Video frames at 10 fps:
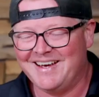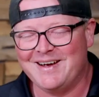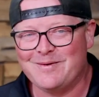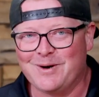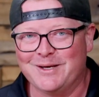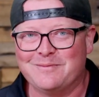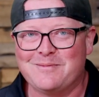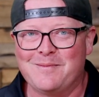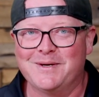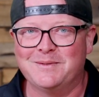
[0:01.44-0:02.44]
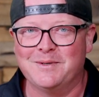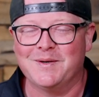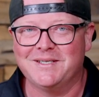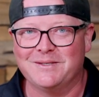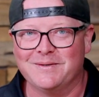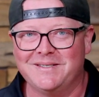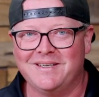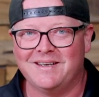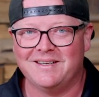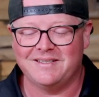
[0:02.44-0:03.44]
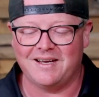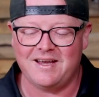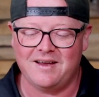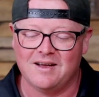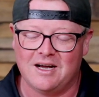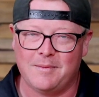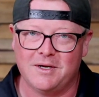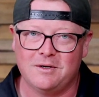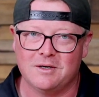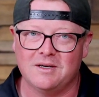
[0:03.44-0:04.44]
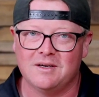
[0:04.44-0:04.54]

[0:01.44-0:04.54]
Hey, I'm Ross from BBQ Sauce Rotisseries. Today, I'm going to cook